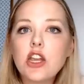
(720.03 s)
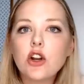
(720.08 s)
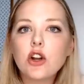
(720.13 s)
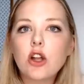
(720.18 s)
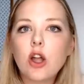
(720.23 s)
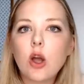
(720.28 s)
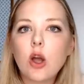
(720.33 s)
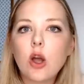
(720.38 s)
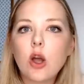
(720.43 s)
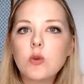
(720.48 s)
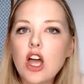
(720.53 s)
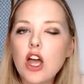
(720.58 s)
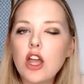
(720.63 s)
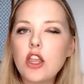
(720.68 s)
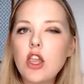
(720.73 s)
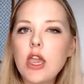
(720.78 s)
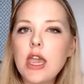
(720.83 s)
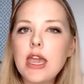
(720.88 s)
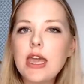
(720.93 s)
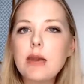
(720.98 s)
year goes
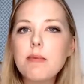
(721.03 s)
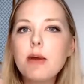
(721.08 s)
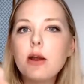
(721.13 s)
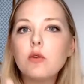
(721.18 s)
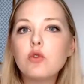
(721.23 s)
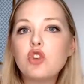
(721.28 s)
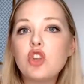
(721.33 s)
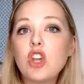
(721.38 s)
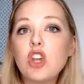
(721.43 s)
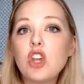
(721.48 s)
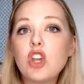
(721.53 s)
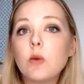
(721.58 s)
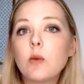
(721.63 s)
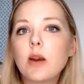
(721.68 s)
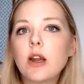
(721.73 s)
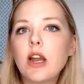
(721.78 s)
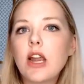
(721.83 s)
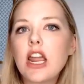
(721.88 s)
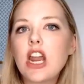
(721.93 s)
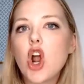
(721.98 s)
on, you hit about
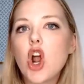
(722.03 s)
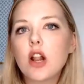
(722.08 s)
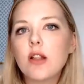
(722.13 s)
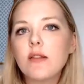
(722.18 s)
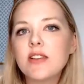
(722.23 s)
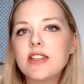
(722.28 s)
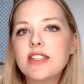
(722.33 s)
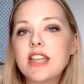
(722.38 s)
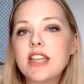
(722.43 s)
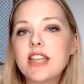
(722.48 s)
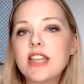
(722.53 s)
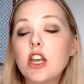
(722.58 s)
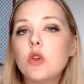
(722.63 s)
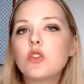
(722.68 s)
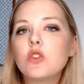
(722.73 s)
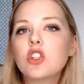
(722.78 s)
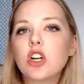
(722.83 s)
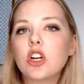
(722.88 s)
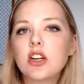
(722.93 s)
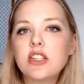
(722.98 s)
January and all of a sudden
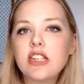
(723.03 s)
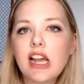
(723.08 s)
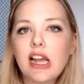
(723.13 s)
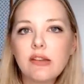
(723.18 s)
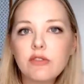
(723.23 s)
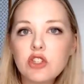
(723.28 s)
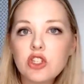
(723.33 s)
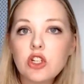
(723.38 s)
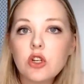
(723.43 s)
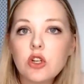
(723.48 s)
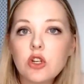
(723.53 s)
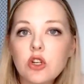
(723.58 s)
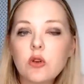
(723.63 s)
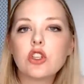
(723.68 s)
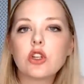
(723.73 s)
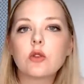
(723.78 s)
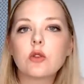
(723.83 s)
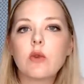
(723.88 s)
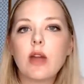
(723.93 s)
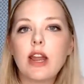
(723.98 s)
you start to have
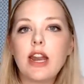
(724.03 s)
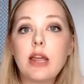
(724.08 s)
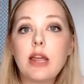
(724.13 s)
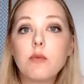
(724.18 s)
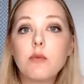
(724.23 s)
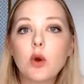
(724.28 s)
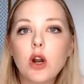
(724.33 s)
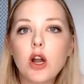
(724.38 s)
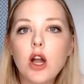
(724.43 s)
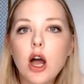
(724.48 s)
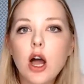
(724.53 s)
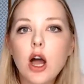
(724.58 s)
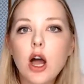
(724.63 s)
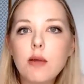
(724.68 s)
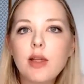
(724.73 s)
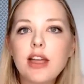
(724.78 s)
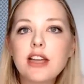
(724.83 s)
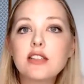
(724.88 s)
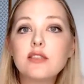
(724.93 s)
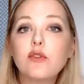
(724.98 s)
students that are writing more
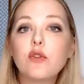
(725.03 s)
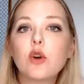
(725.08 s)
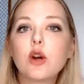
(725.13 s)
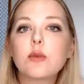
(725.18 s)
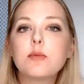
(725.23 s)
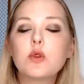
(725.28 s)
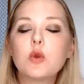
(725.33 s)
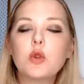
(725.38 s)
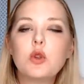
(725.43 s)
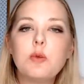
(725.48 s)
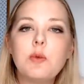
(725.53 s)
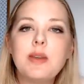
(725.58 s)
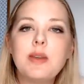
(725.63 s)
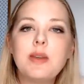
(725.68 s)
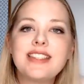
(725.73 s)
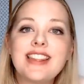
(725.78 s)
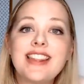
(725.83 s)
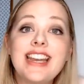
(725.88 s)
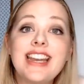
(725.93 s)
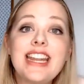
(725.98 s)
complex forms, which
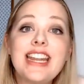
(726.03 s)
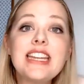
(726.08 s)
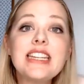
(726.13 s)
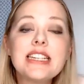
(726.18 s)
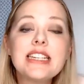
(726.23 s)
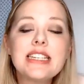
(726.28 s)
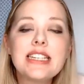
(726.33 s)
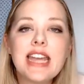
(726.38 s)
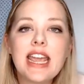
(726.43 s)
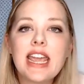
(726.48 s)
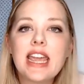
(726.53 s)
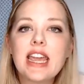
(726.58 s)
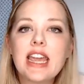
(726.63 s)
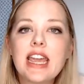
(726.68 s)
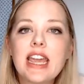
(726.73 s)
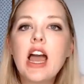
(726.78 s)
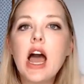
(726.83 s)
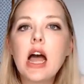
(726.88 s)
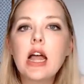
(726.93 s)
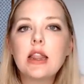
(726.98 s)
means that they need to
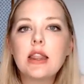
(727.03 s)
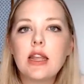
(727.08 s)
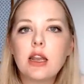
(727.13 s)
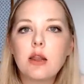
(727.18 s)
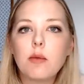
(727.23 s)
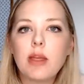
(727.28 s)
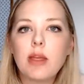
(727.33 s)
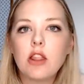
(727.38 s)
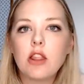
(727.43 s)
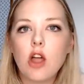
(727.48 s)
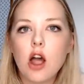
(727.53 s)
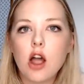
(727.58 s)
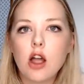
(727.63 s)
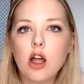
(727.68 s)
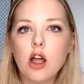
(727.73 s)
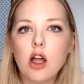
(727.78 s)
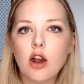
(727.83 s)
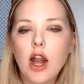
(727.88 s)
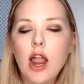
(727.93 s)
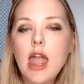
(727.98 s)
take a little bit
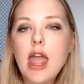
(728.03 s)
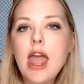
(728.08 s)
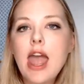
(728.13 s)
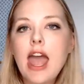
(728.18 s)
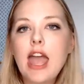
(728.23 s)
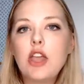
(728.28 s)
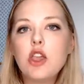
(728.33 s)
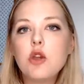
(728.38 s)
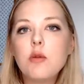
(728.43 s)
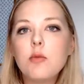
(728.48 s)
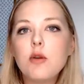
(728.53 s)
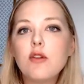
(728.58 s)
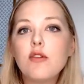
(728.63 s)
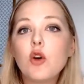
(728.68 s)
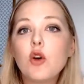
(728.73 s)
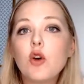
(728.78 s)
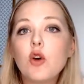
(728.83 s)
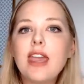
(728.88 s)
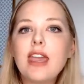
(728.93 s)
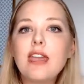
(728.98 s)
longer. And you
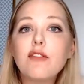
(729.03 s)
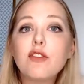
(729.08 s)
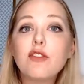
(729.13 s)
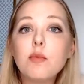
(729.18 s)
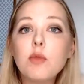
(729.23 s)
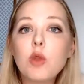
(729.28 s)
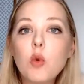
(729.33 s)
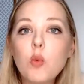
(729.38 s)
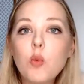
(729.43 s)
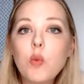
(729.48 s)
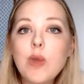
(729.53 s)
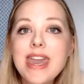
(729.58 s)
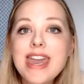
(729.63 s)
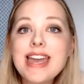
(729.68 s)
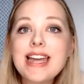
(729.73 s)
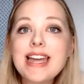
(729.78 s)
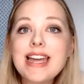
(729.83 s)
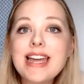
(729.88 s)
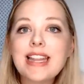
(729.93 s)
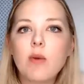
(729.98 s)
move away from the
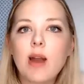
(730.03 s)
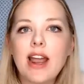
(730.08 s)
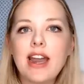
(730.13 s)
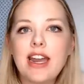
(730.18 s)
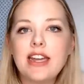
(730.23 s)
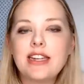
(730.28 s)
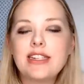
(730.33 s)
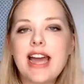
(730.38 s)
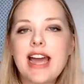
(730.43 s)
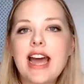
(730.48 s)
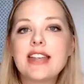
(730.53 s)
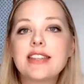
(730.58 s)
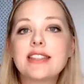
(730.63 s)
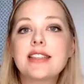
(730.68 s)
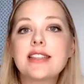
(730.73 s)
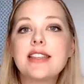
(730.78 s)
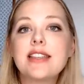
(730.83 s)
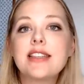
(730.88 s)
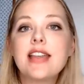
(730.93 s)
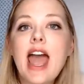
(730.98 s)
weekly writing
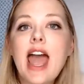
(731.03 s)
tasks